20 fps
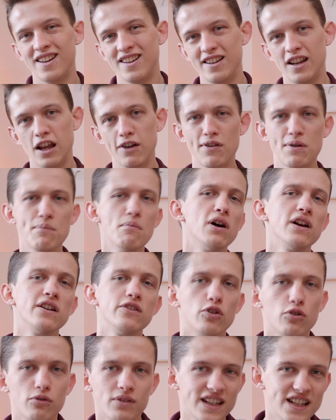Now they might
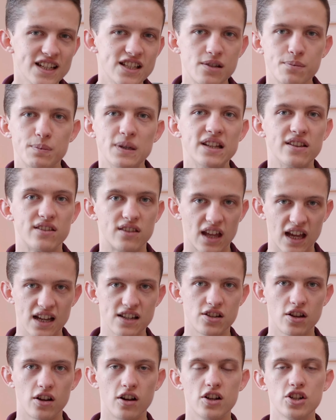not need to be
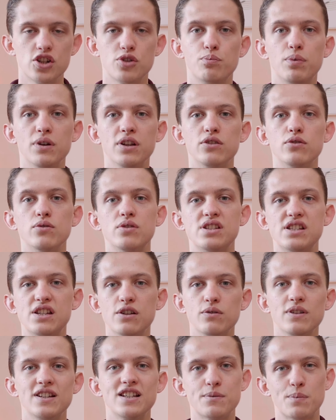that harsh, but you
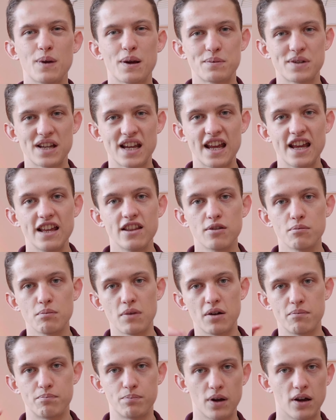still need to be able to hear them
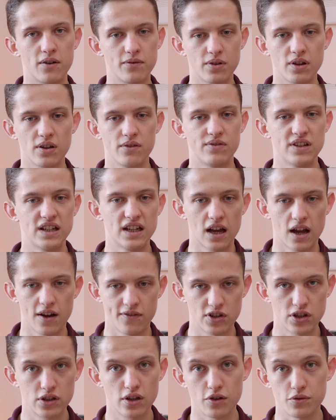above the
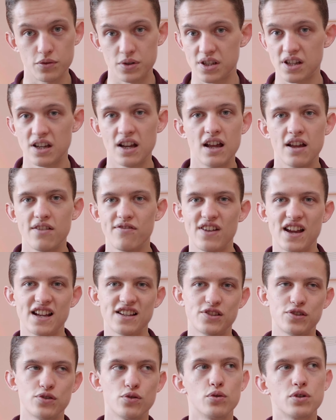other notes.
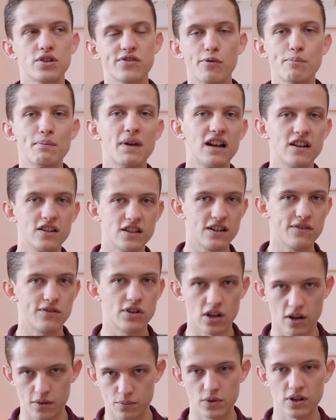That's sort of a melody
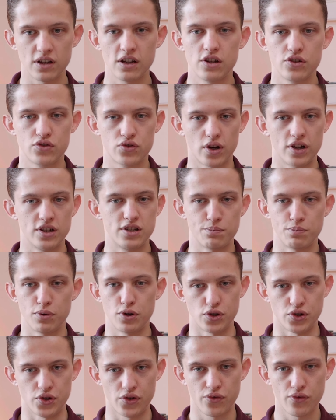that I'm trying to
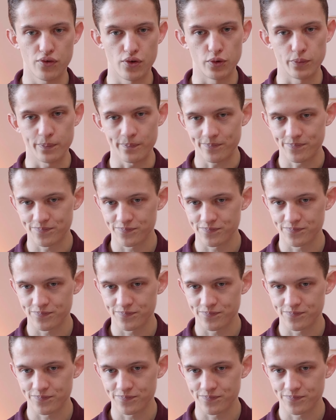push through.